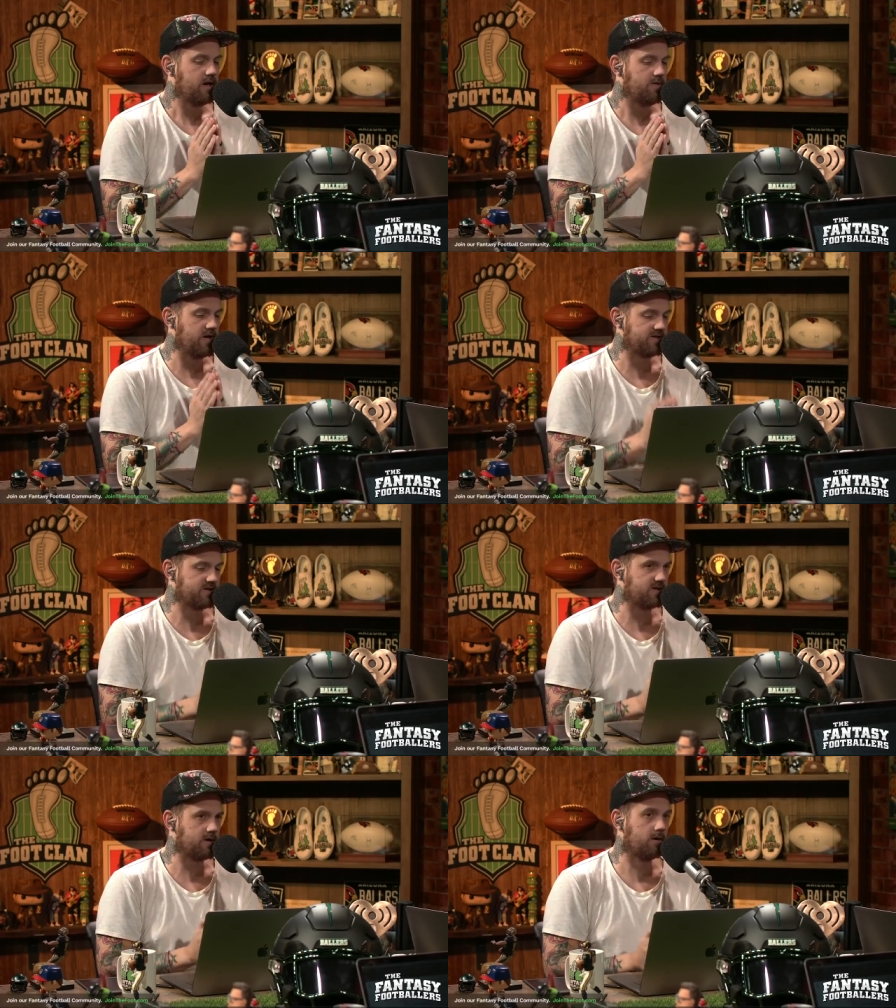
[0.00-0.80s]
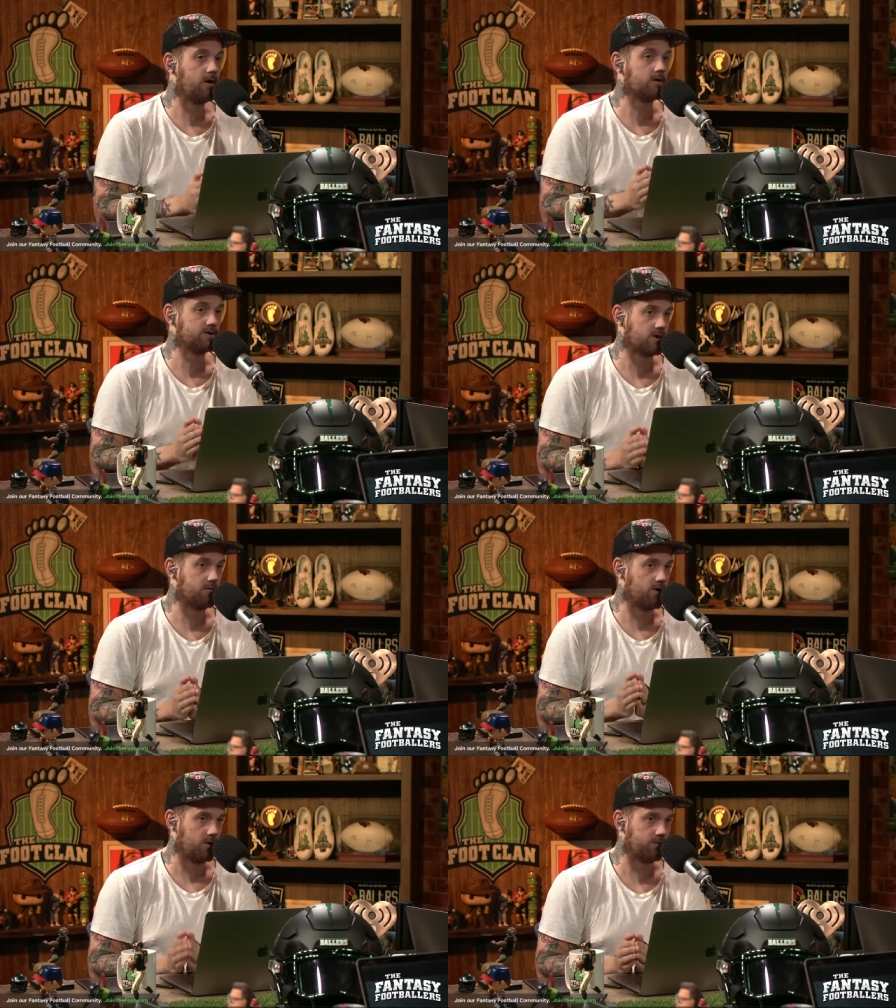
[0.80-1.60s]
This is a longer
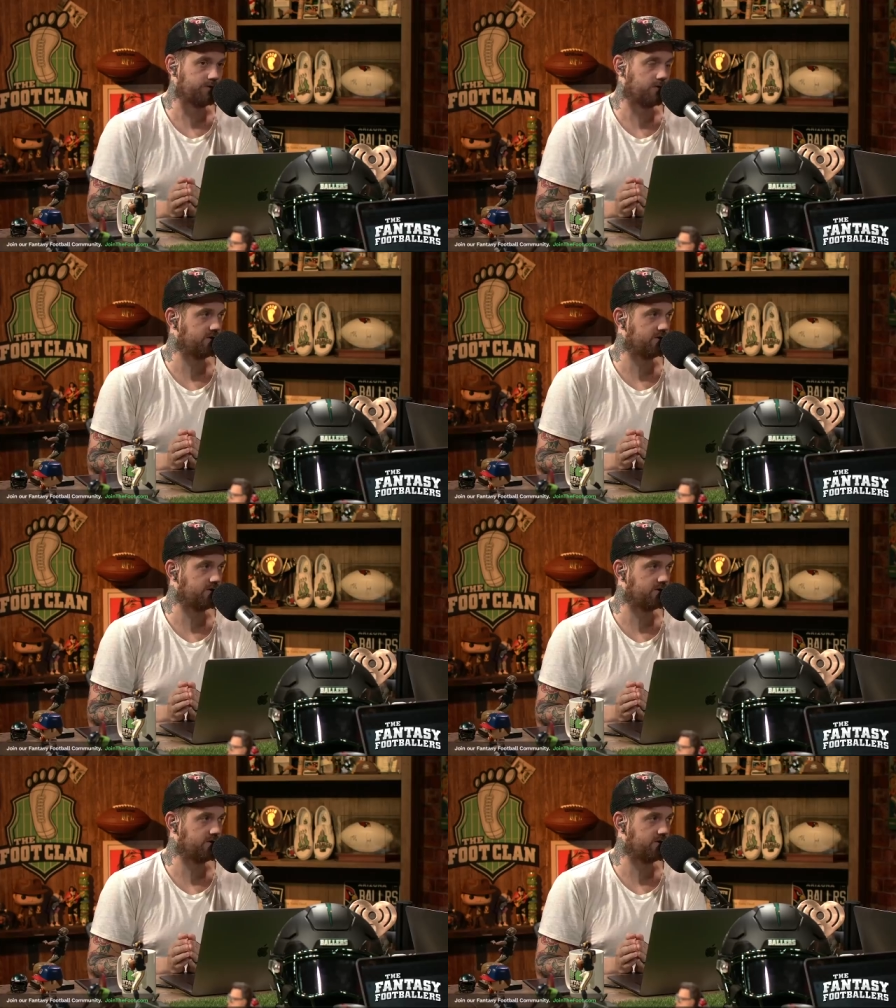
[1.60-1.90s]
term hold, though.